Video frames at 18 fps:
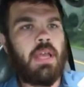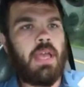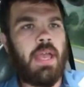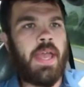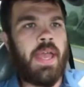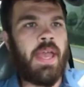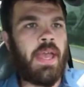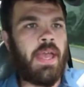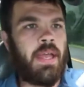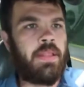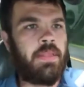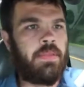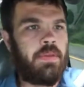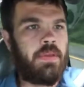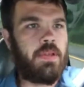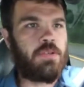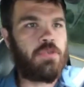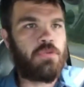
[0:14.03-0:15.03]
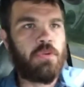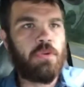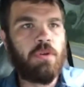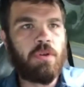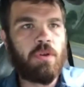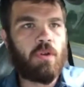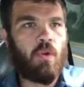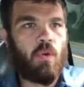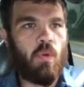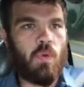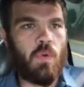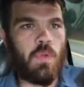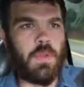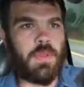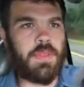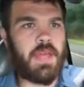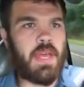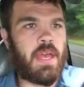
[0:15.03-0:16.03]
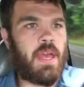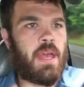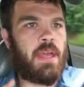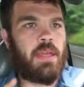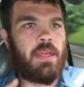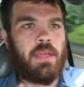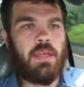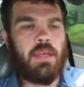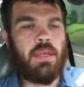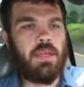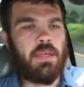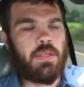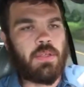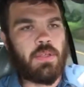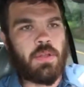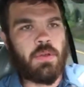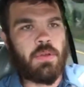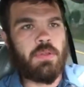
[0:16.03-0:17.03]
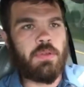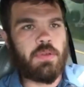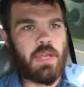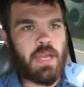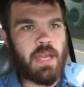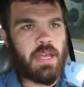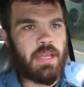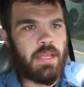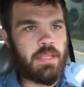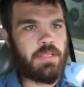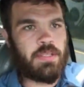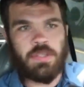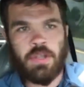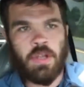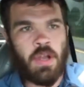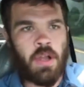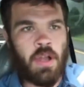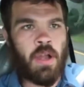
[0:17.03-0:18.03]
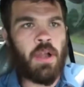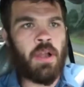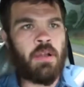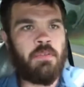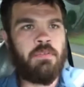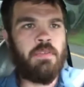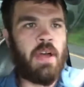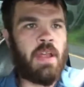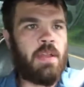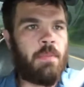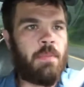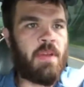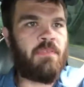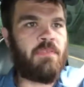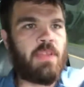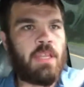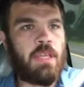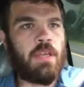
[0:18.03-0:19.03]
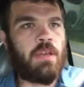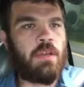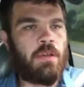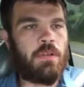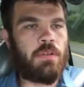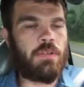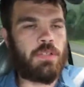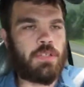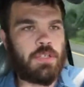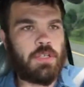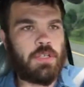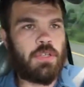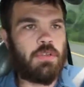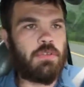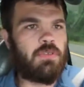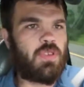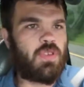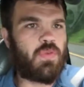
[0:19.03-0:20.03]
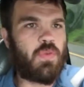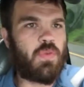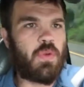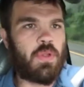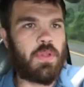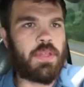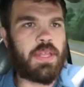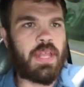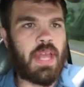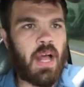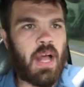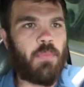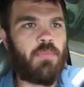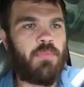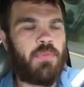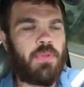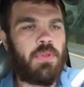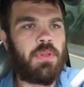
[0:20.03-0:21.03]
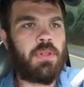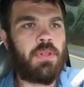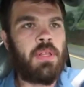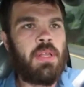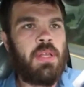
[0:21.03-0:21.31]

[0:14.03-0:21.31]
And it's really cool that, you know, you guys are finding my videos useful and helpful.